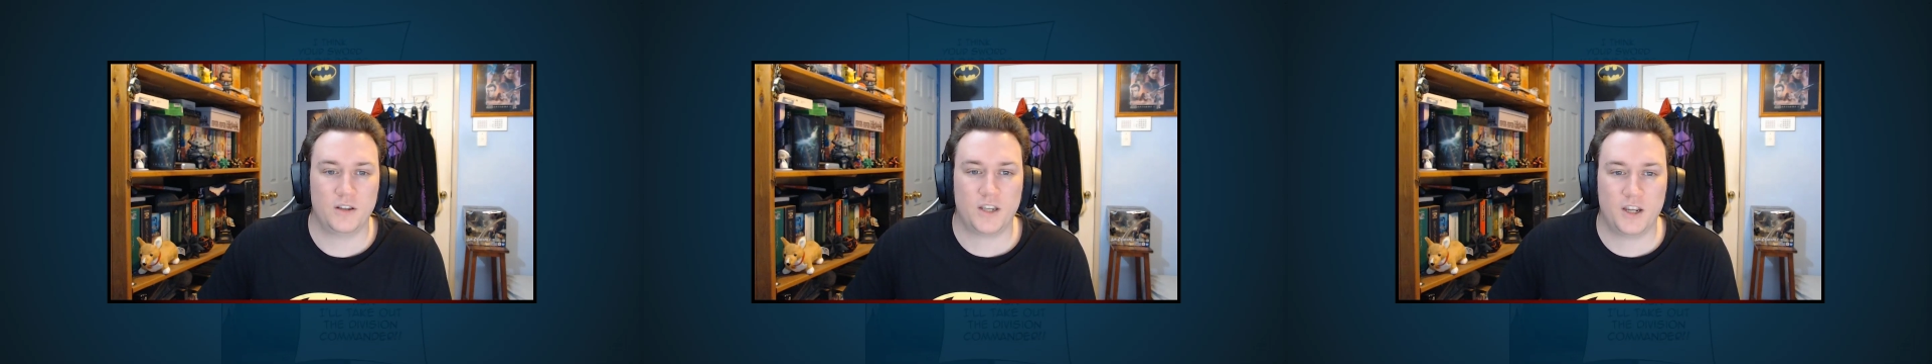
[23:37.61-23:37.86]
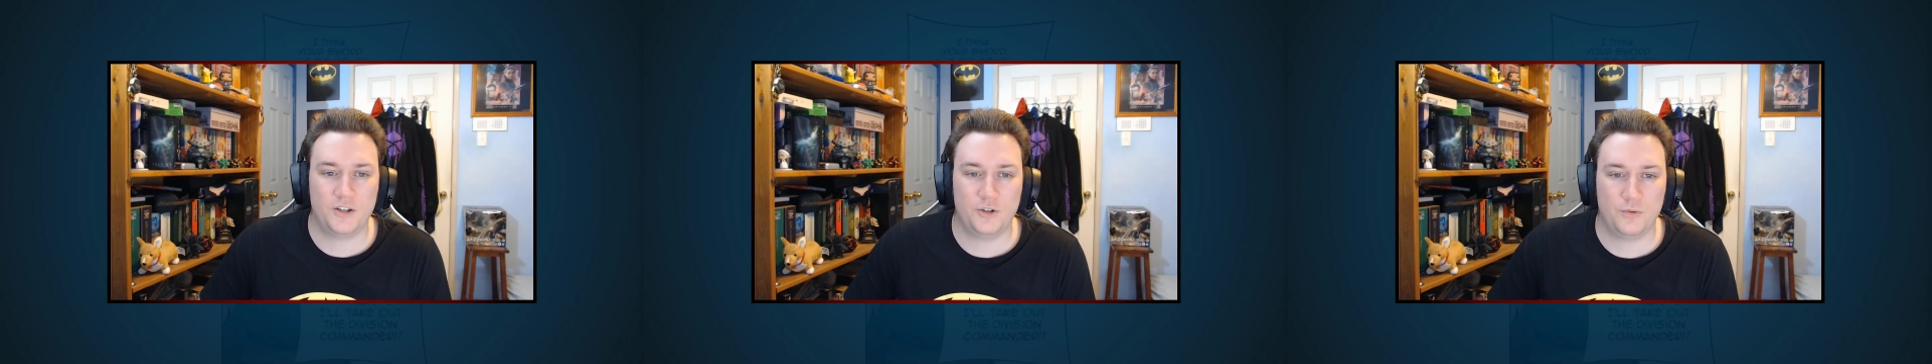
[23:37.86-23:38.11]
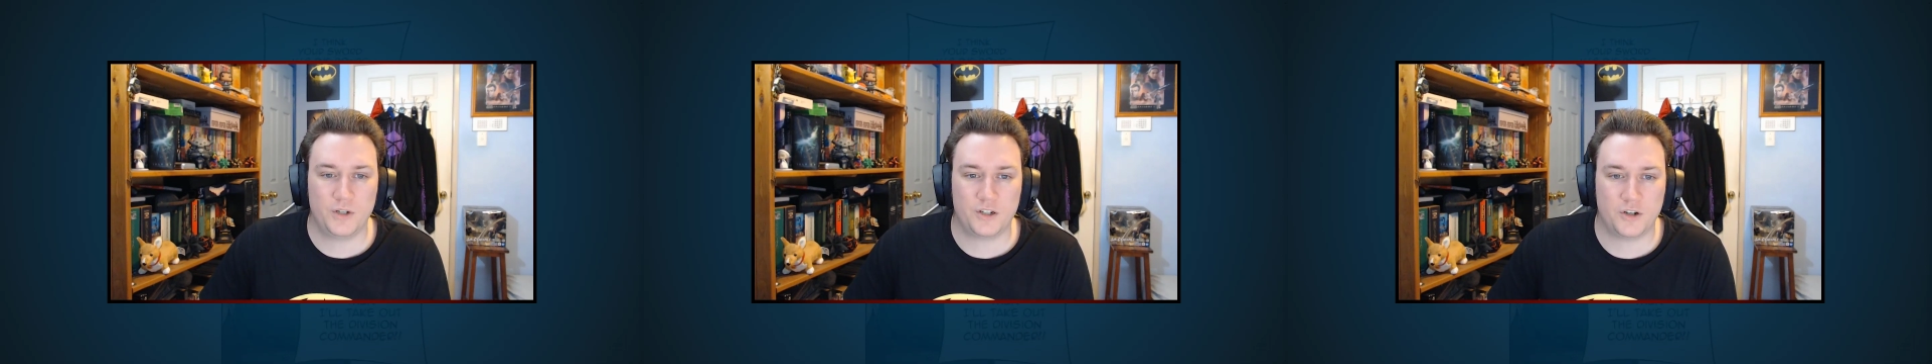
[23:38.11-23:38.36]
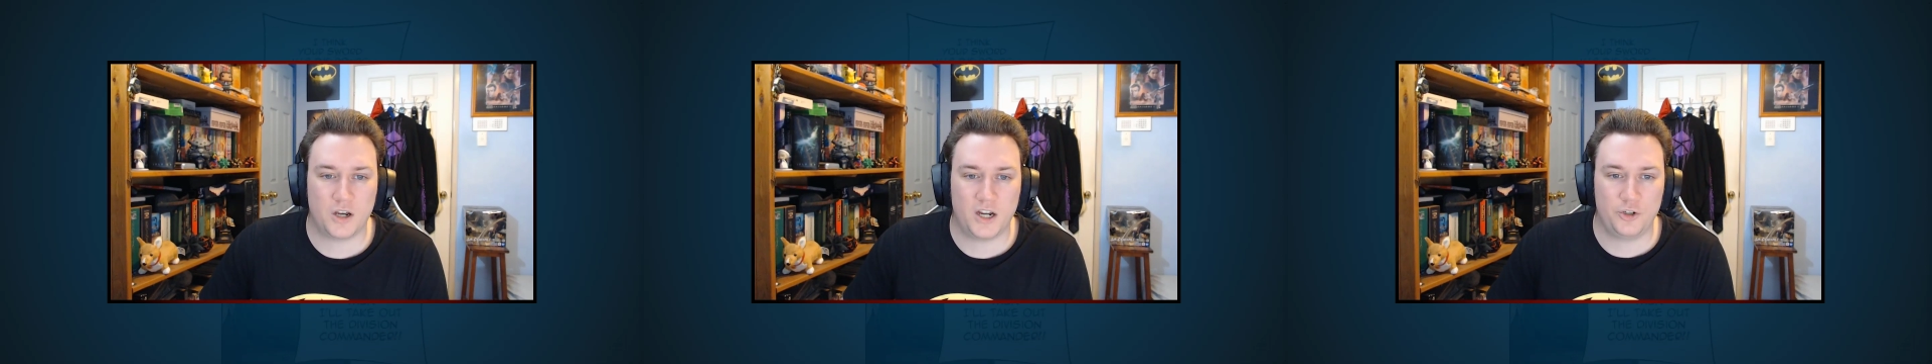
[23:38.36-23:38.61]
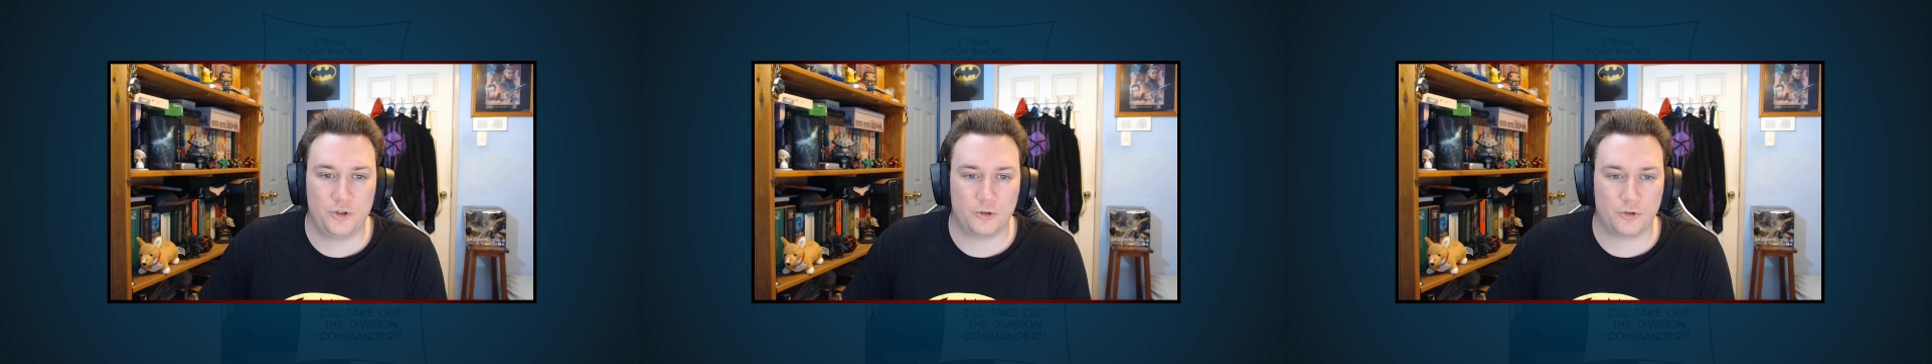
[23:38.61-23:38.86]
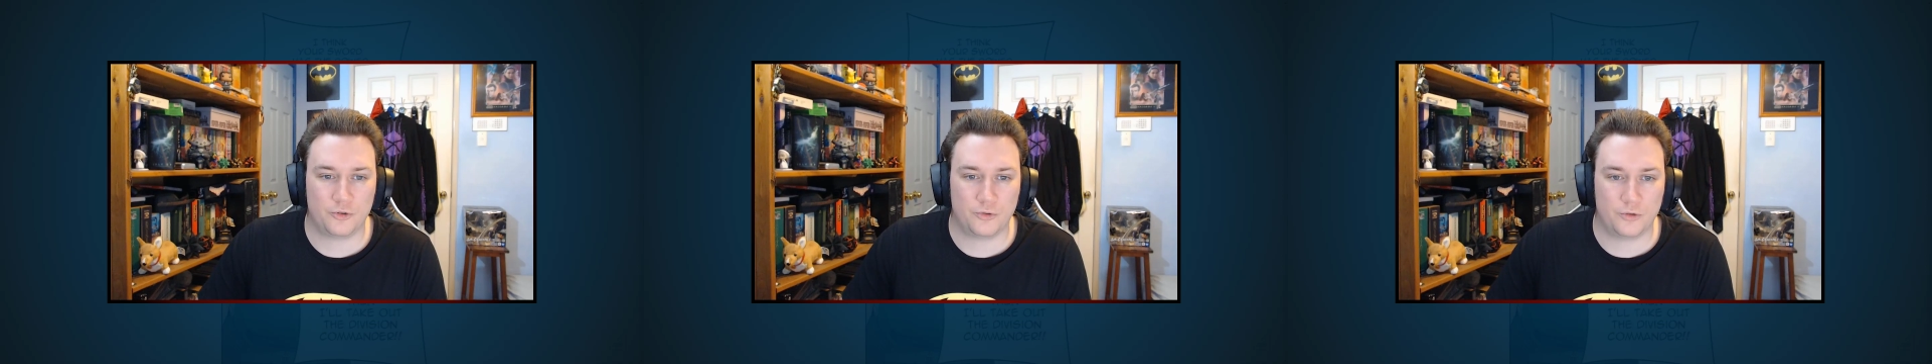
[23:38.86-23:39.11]
Can you ignite your
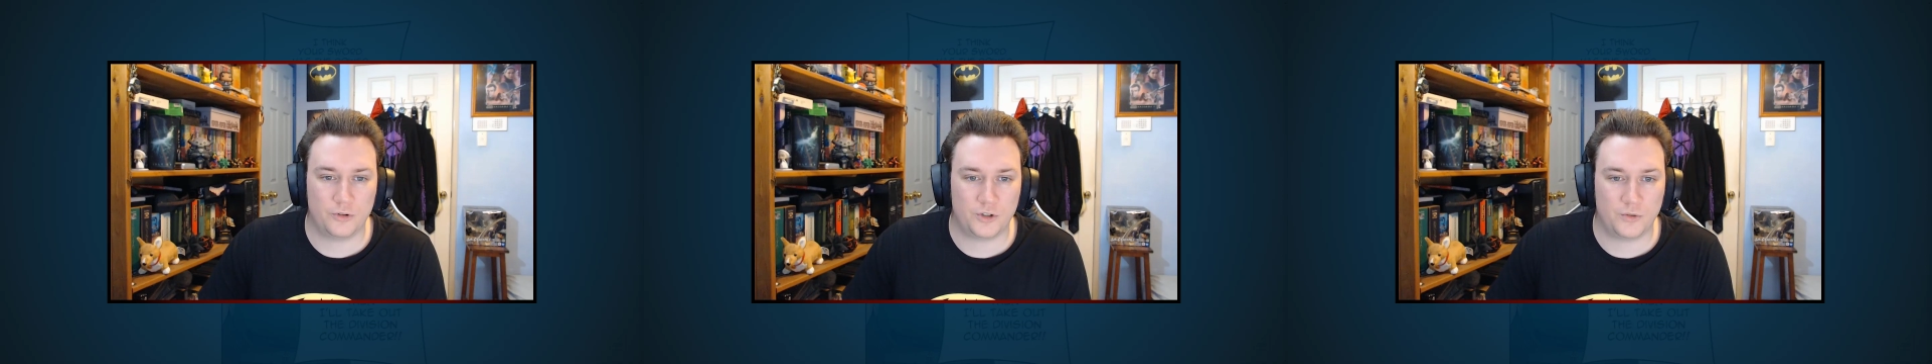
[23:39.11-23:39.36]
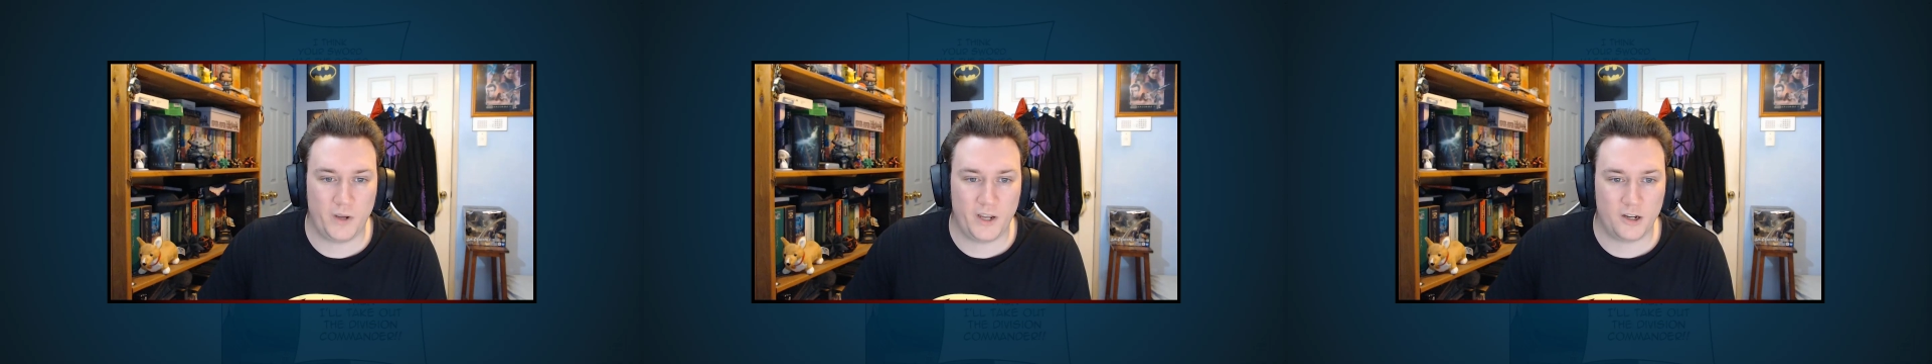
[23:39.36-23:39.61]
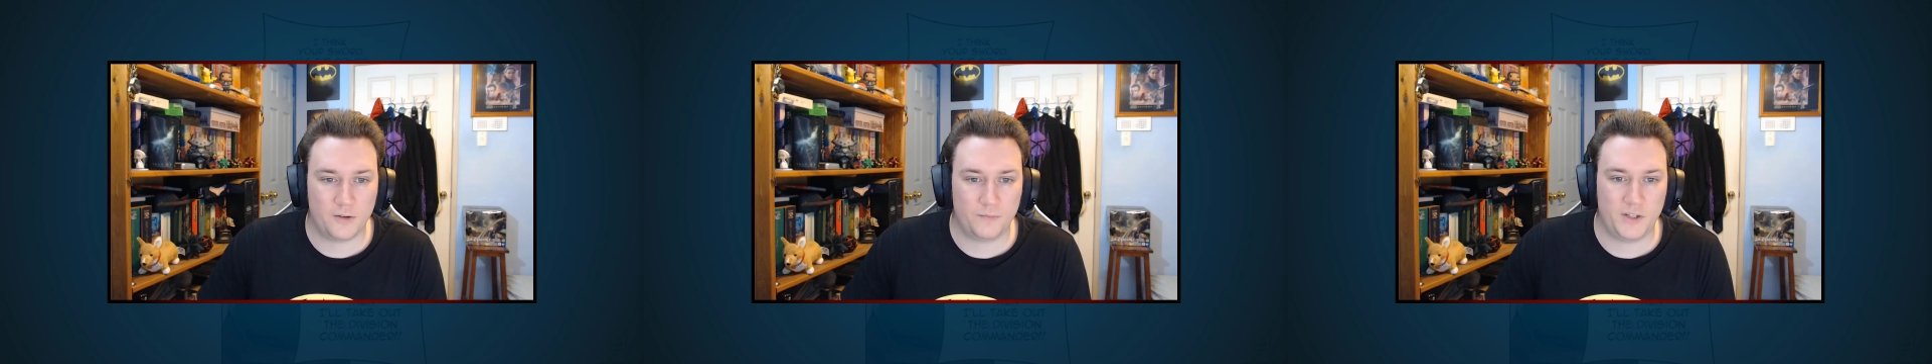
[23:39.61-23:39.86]
sword to wake up